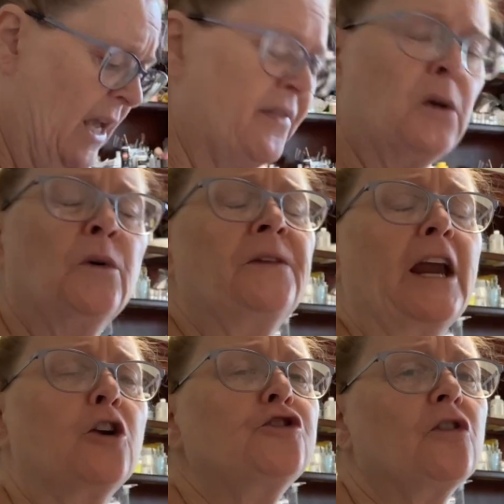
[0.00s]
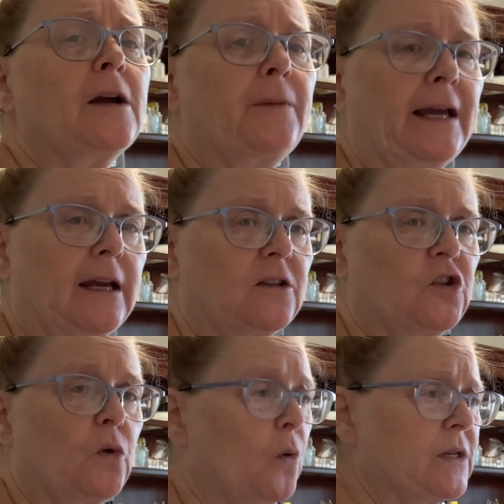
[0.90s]
then with air dry
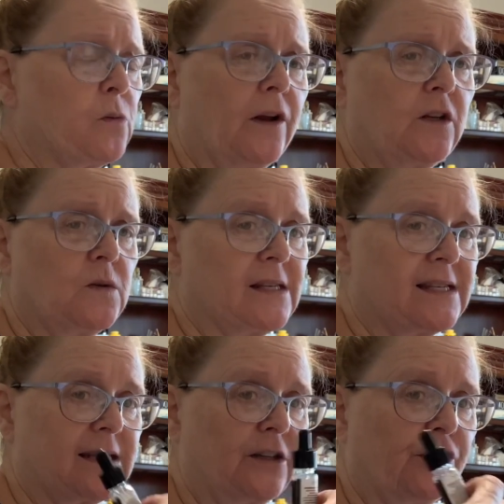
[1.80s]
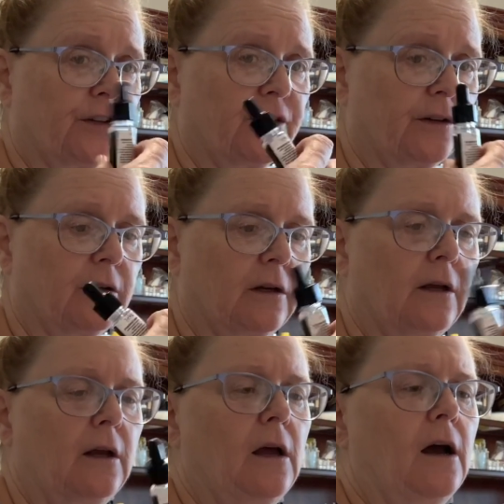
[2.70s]
paints, you always want to use a sealer.
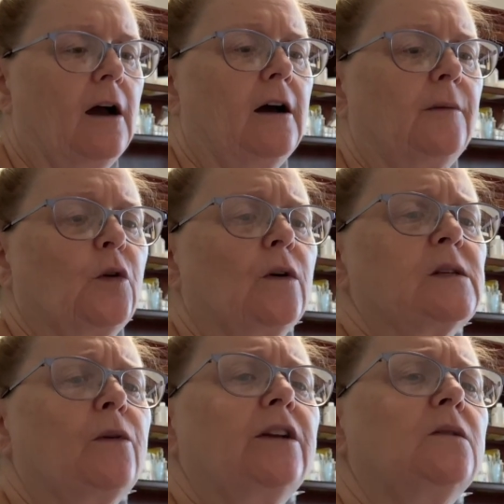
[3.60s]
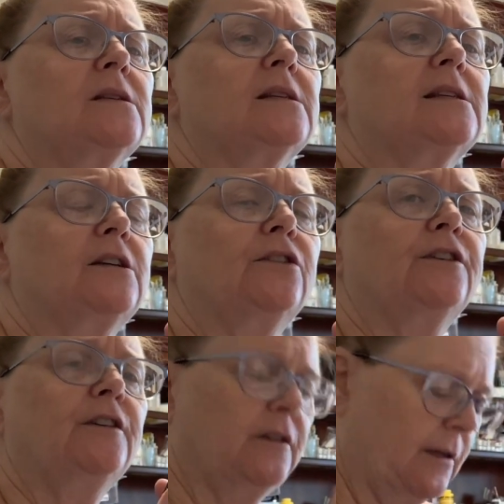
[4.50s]
You always want to use a
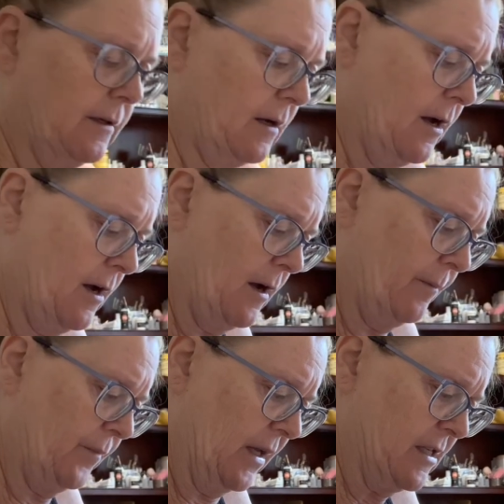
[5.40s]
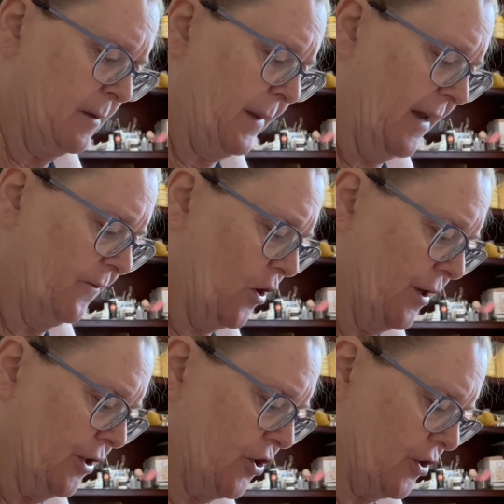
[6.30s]
sealer and some matte
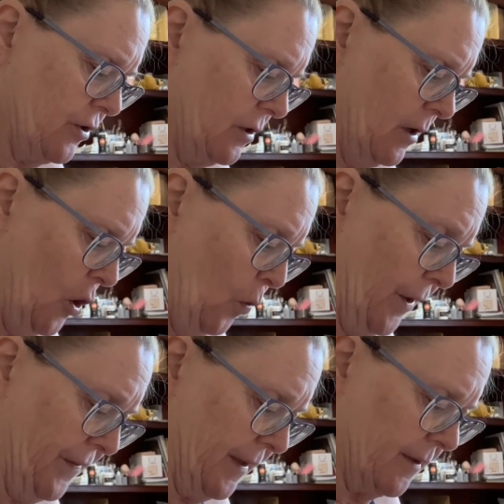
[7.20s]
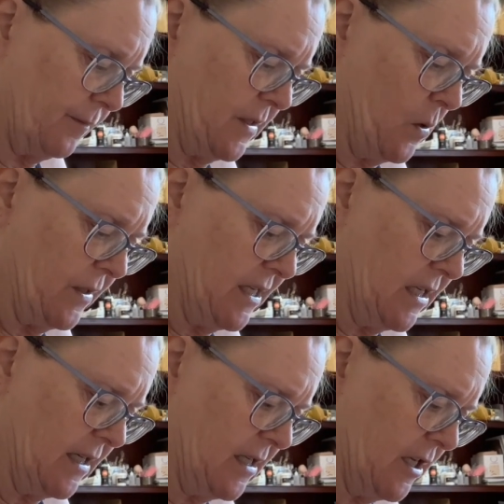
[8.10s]
varnish with it so it
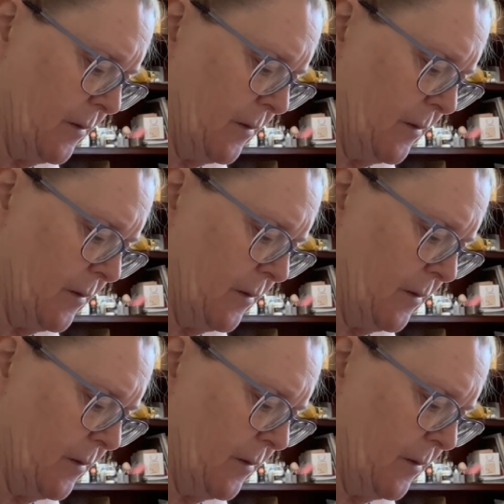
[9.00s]
sticks to the